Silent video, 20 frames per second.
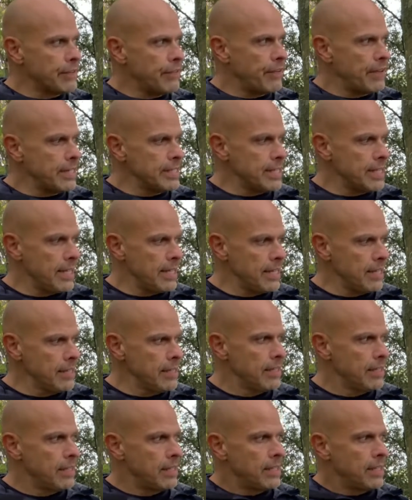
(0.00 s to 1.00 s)
things here
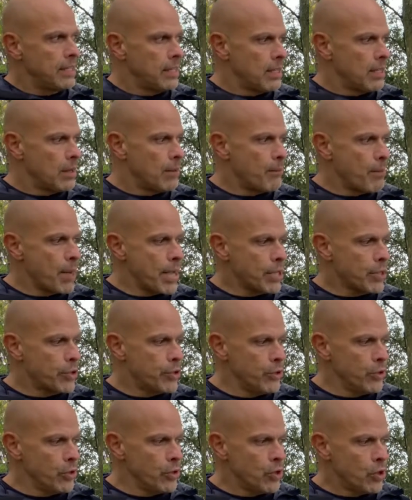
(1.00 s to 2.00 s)
make
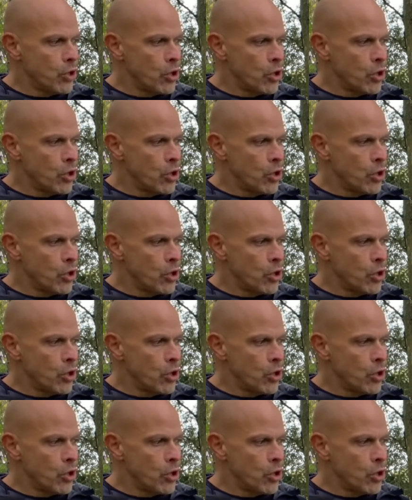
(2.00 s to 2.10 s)
you